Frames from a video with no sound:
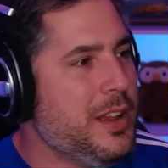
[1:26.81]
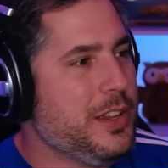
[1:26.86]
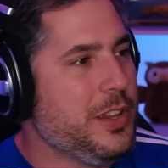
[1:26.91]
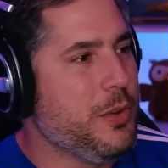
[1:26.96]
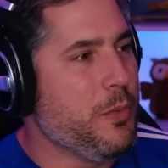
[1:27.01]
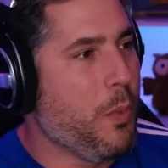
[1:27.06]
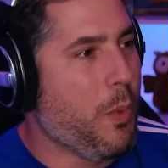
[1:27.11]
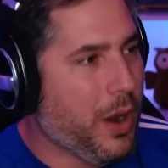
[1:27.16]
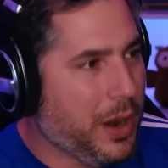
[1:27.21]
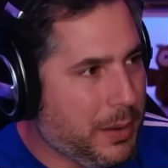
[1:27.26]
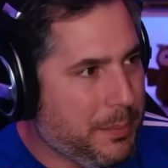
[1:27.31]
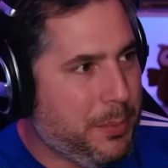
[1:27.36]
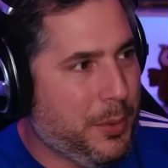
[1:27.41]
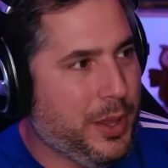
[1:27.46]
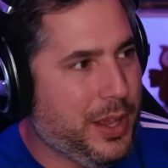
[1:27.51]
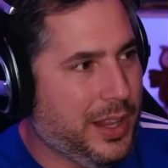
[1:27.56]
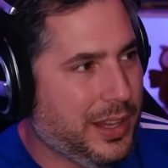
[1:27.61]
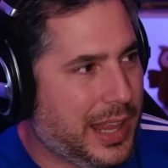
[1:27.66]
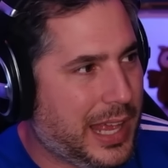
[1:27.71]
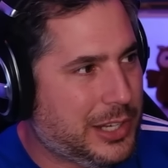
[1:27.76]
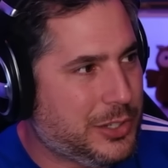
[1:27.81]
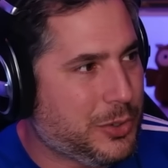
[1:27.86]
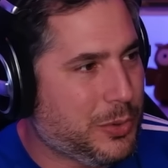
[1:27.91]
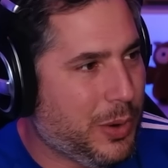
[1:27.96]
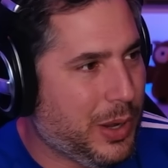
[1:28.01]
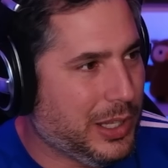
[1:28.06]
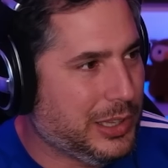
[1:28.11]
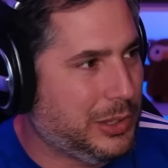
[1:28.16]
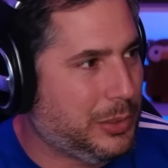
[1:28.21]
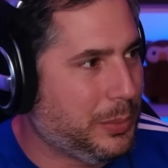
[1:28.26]
You want to play
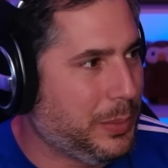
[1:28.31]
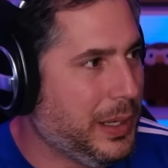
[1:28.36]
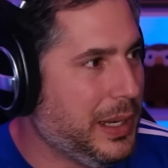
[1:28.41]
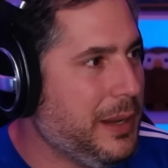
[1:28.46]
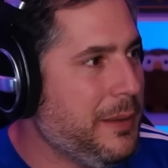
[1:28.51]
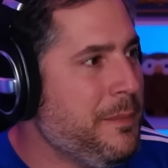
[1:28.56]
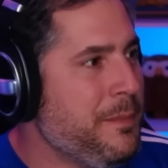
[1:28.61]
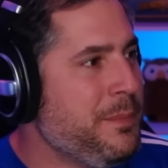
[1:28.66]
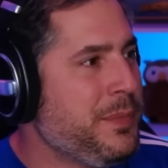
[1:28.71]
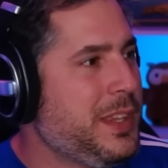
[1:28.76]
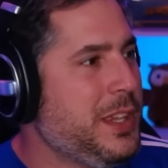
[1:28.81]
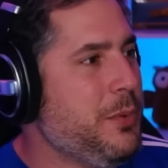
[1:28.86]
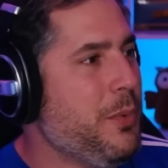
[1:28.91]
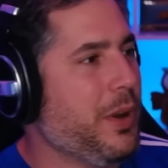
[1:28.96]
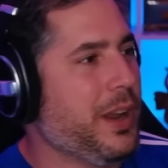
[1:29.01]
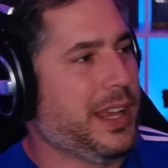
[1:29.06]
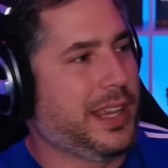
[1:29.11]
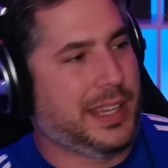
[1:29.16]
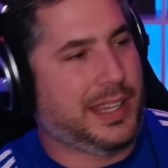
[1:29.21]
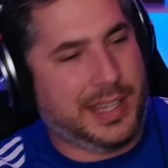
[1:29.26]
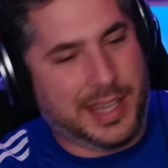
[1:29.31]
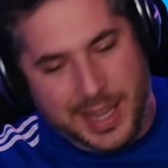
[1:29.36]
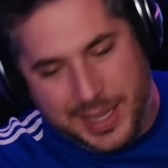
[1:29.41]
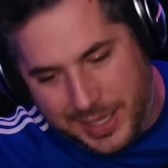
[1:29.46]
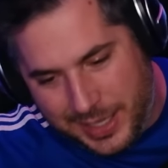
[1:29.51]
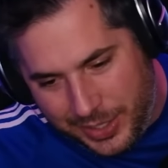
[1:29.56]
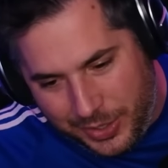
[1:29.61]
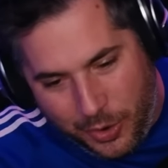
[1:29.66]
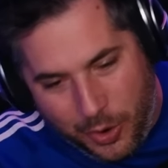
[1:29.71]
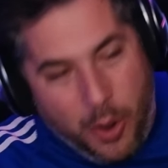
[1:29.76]
Electro on 3, you want to
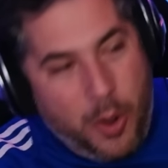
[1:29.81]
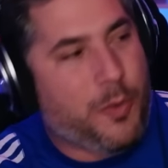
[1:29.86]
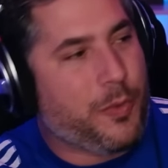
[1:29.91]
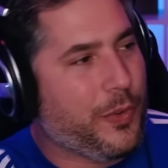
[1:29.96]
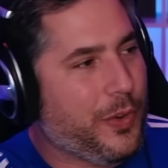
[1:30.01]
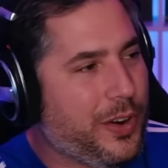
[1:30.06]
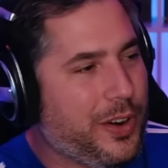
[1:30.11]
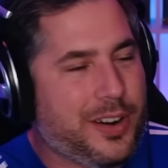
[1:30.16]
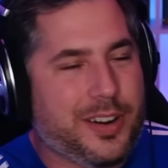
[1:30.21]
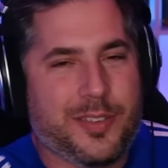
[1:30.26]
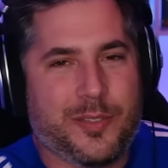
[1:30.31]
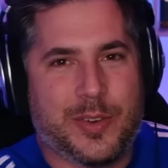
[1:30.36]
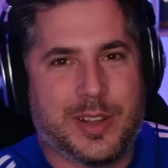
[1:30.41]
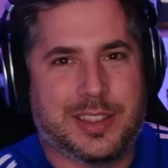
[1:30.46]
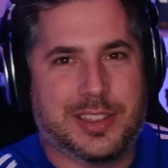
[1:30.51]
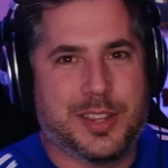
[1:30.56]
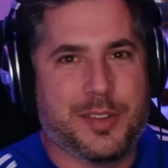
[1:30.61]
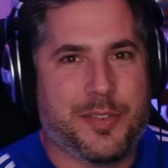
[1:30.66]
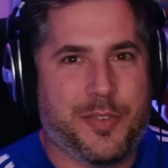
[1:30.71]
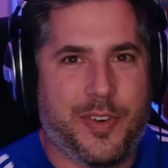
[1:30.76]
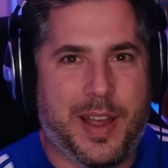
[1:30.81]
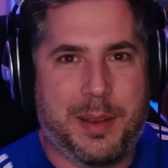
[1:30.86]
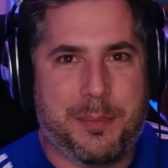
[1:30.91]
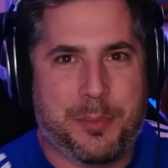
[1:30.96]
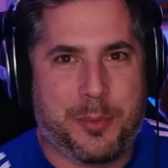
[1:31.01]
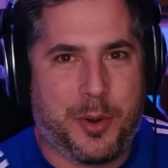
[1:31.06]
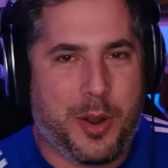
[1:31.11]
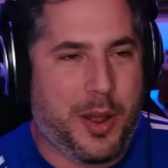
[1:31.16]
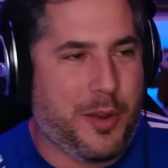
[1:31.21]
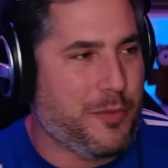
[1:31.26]
kick it over with the
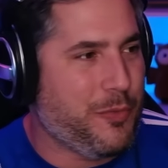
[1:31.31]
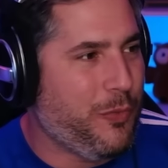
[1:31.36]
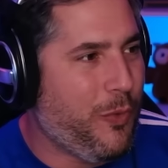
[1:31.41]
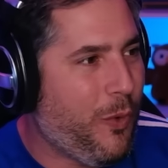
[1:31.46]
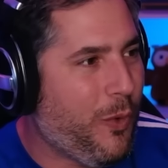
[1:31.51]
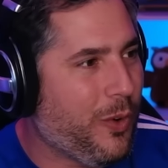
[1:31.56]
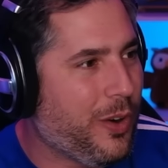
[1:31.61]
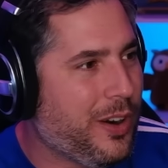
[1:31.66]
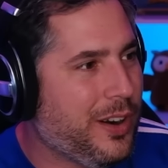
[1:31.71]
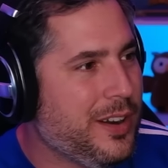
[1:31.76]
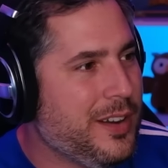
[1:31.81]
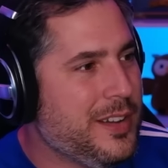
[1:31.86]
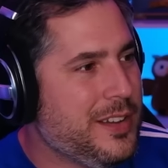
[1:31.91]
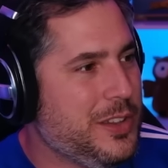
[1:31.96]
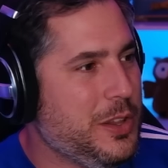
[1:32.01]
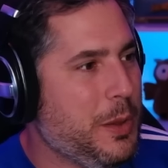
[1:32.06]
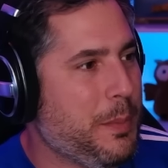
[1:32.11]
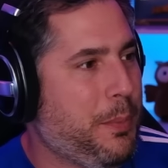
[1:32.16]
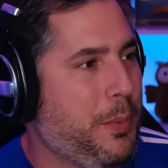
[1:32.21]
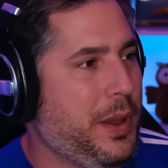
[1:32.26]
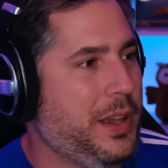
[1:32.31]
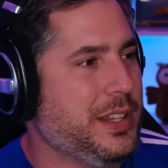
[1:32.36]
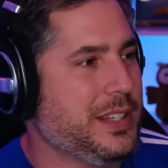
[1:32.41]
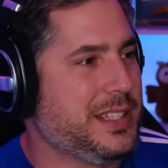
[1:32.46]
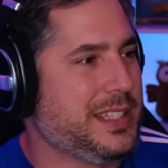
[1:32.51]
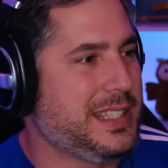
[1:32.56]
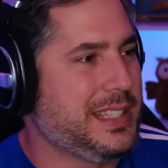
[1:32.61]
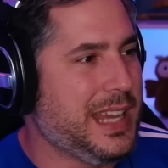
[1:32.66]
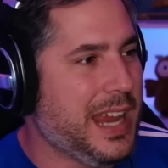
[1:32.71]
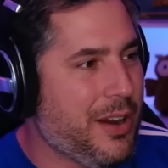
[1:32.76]
Viper on 4, you play the
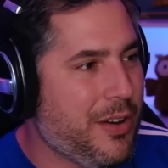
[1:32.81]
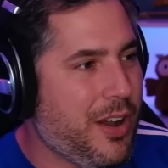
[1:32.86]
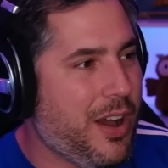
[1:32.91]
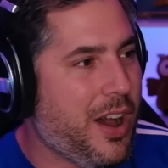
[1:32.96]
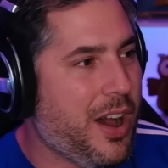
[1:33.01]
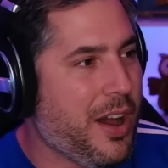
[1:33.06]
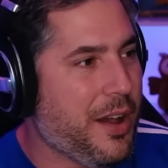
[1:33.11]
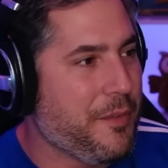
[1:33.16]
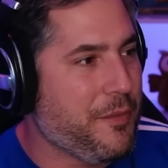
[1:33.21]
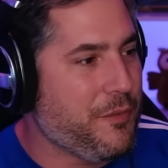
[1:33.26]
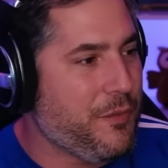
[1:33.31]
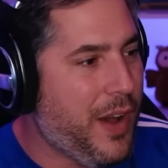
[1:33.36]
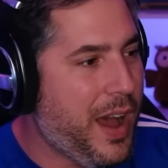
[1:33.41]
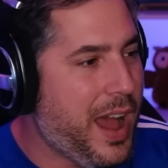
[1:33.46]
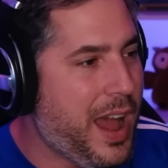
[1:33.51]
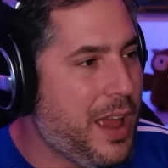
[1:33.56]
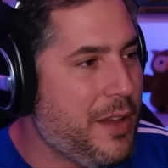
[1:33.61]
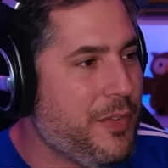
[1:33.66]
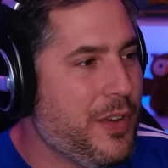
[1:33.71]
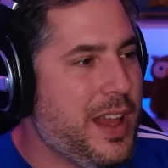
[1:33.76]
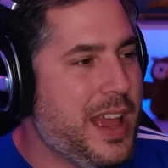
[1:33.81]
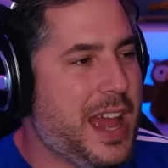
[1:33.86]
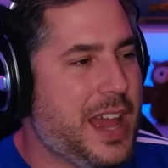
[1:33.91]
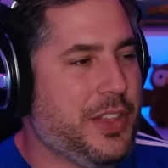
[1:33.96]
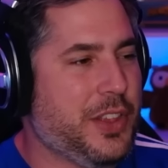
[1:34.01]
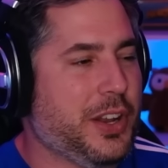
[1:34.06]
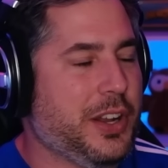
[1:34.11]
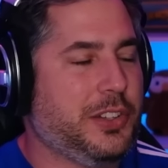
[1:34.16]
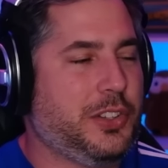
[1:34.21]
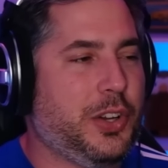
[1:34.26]
Sera on 5,
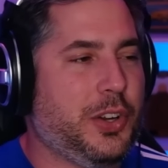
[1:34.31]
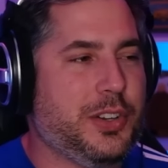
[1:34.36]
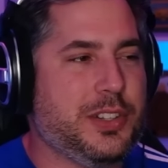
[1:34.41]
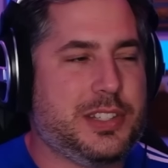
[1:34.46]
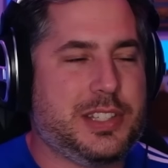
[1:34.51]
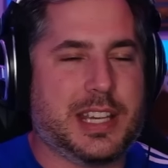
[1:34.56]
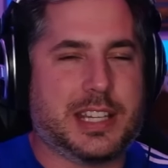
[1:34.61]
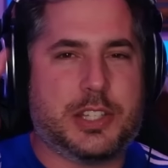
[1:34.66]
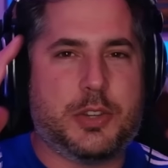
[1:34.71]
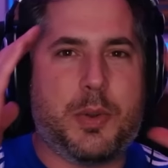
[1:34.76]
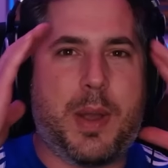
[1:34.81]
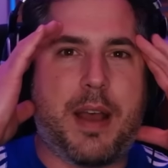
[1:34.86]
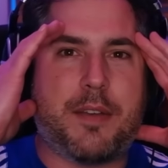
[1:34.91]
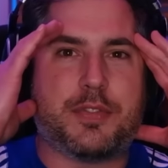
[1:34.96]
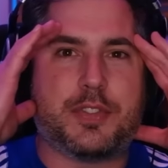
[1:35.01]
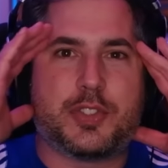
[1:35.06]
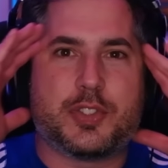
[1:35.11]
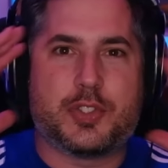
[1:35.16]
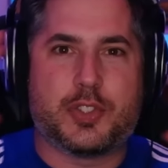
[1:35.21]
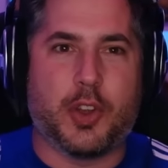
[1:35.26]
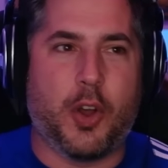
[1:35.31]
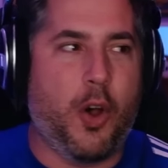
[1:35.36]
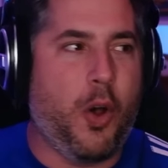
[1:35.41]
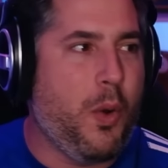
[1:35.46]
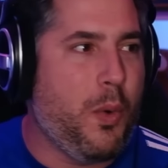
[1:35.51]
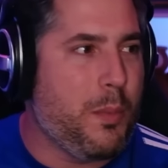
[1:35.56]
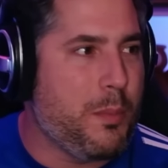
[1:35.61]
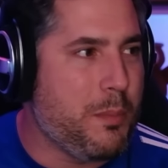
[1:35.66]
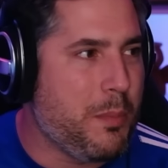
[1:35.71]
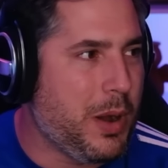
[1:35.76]
and then on turn 6 you have
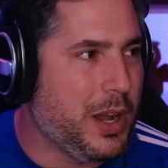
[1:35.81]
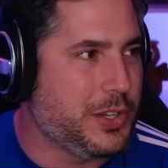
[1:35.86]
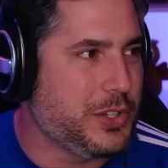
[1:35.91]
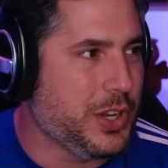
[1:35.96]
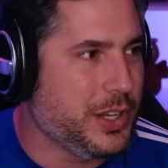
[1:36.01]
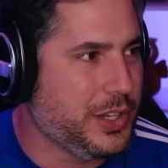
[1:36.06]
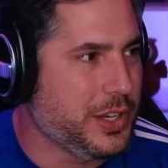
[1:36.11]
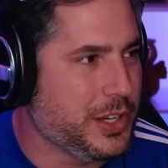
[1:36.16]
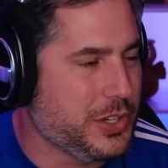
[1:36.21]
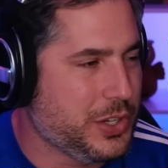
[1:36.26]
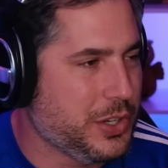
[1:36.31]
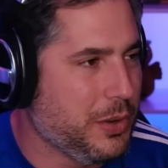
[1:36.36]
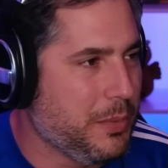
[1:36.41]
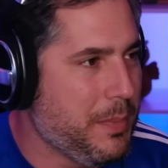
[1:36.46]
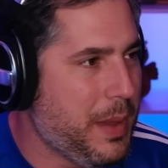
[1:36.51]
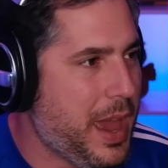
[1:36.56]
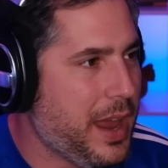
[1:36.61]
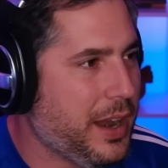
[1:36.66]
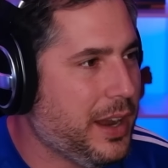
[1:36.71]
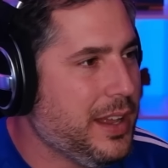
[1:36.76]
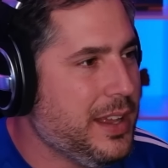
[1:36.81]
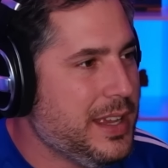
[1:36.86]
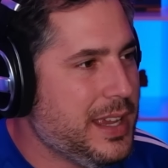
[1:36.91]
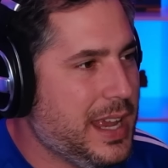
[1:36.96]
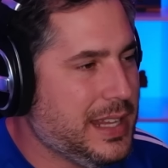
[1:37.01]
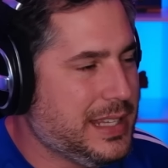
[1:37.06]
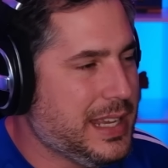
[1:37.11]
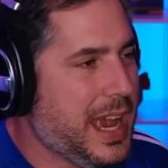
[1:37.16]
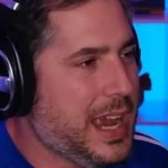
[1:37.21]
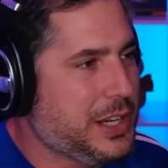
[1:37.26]
so much additional mana,
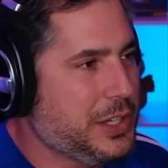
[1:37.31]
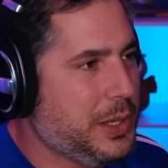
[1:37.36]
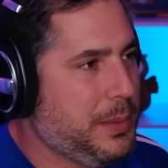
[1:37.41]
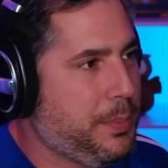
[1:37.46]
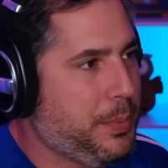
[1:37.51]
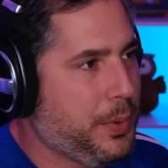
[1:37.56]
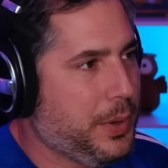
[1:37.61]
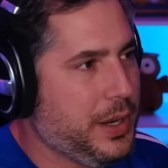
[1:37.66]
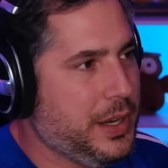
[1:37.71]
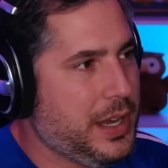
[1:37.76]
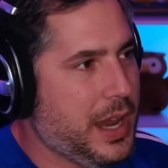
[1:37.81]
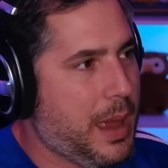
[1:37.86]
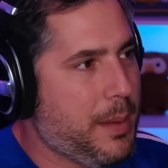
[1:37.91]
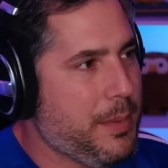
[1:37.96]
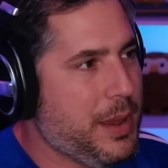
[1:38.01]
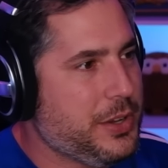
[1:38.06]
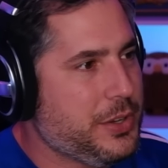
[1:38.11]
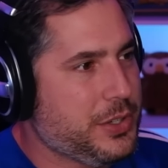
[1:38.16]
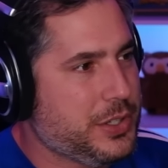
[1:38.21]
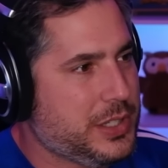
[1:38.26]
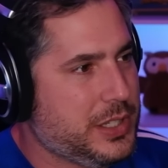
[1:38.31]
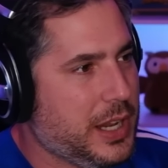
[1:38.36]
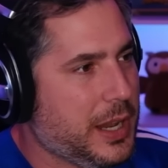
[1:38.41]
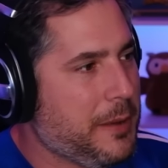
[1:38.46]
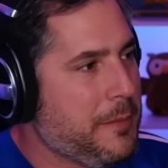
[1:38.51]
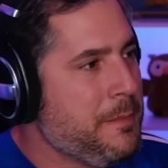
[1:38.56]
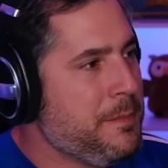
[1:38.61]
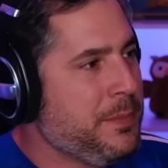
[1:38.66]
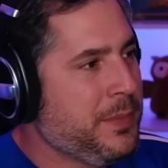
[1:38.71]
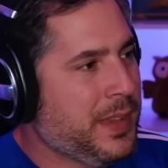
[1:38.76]
it's actually pretty damn interesting.